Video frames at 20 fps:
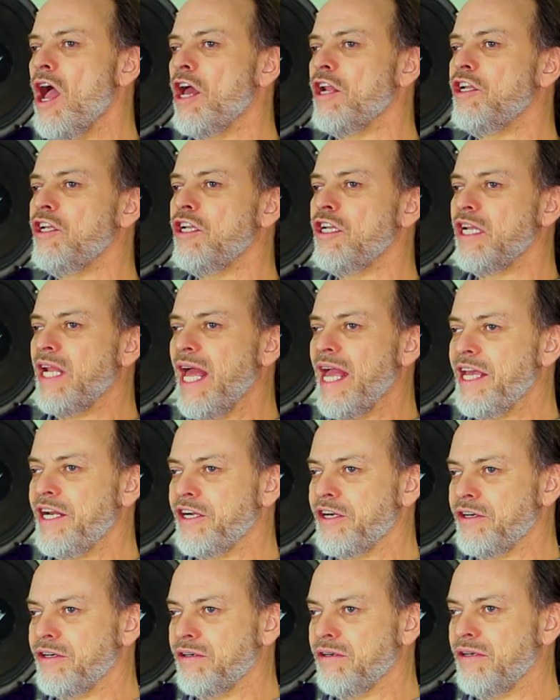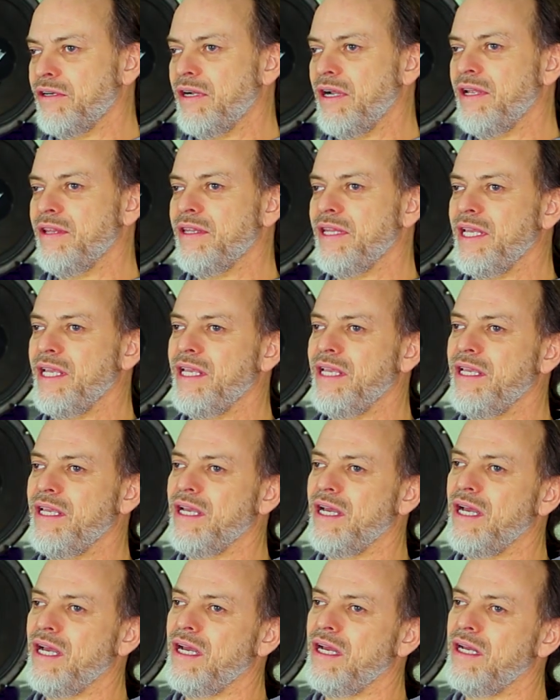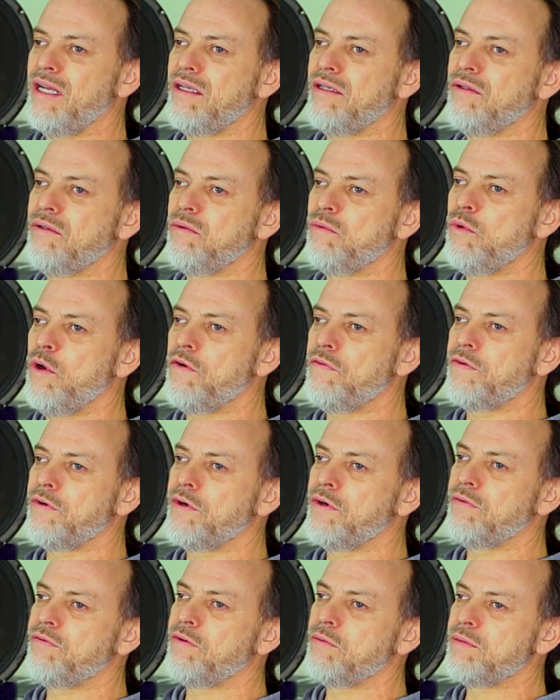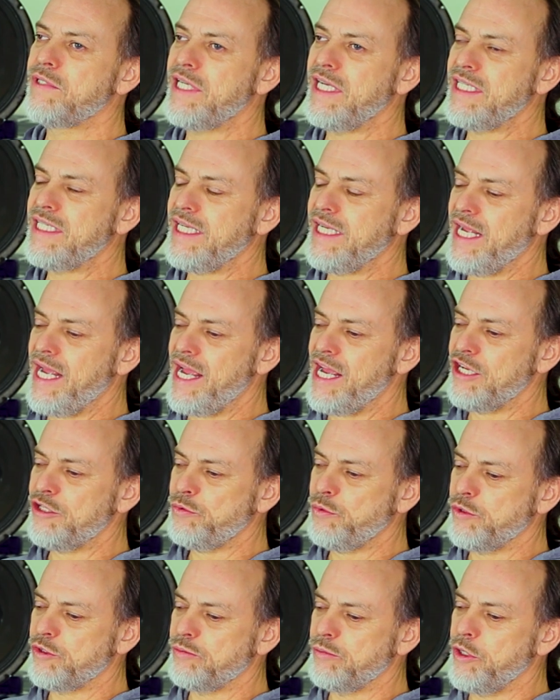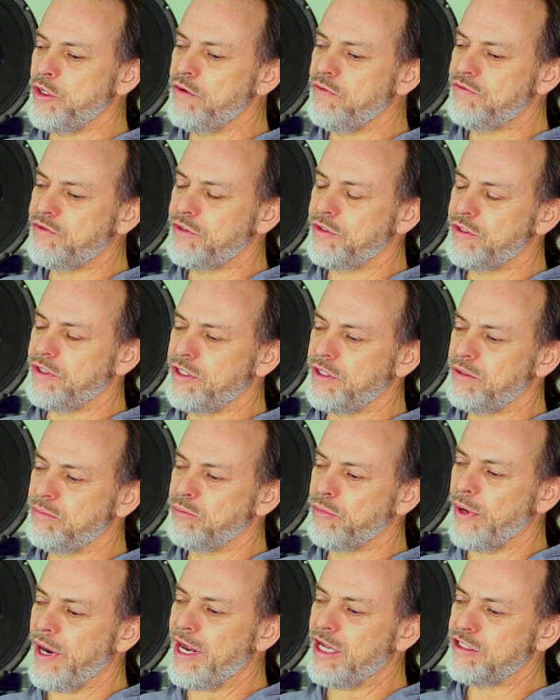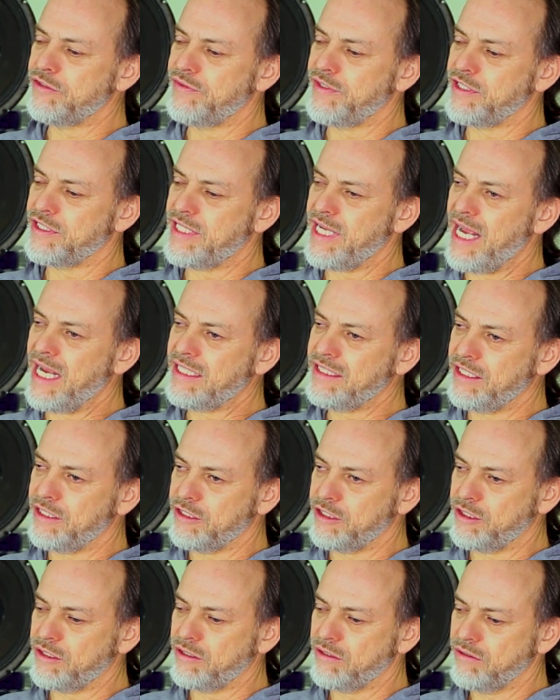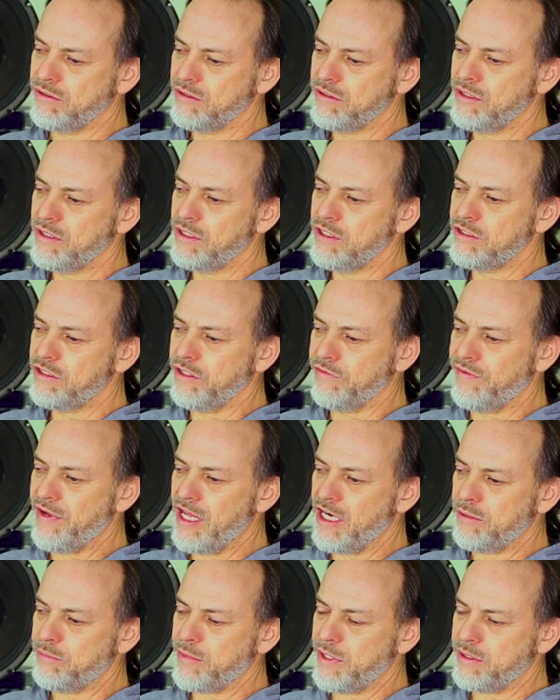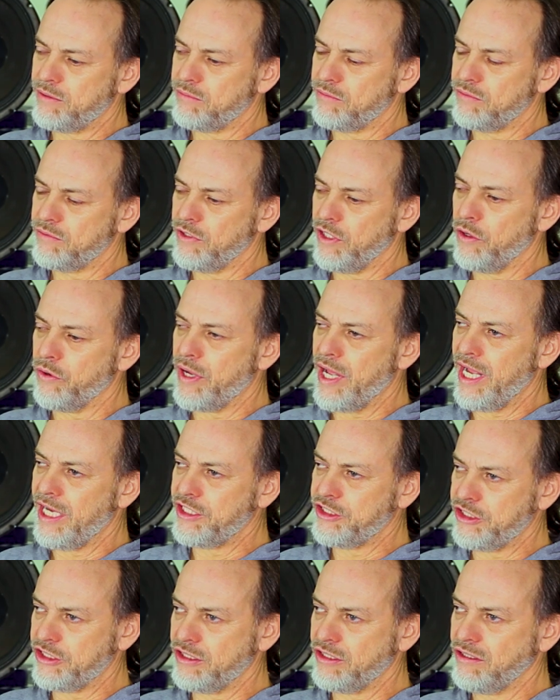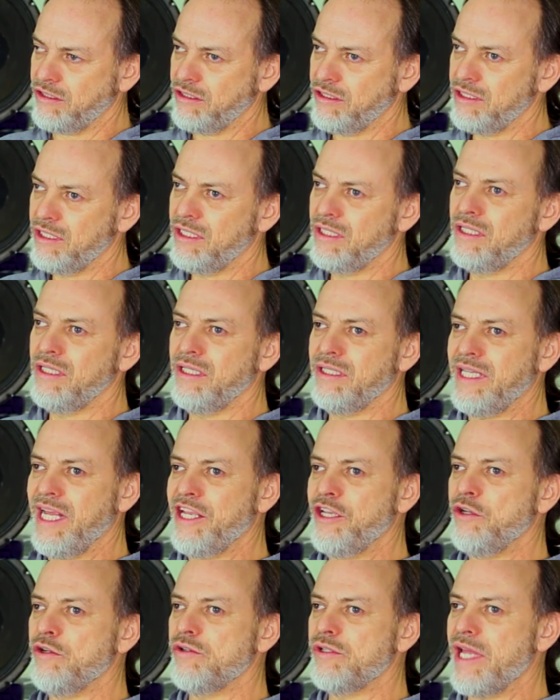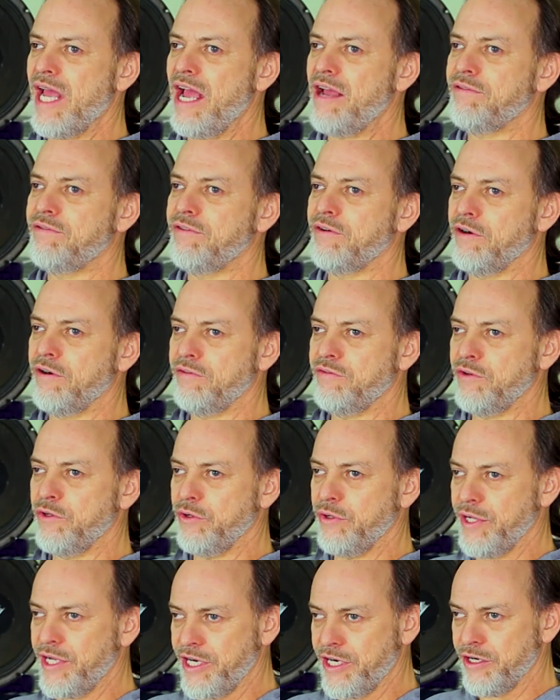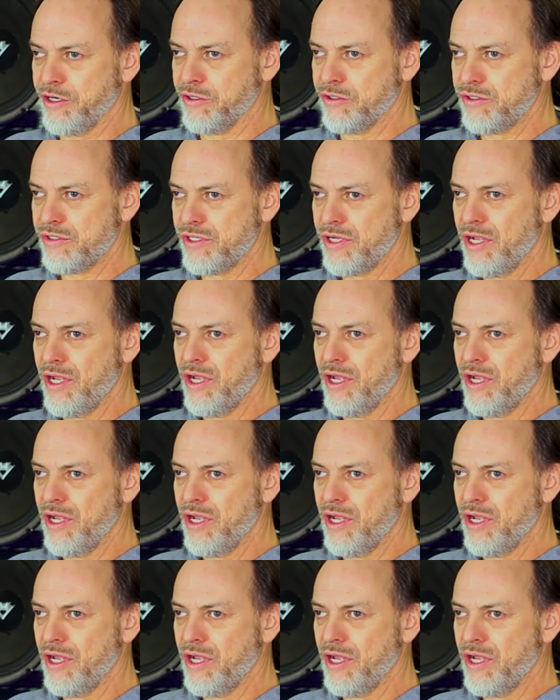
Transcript: A little later, the uh, woofer from CTS was moved to the Brownsville, Texas development location. They used that for a few years.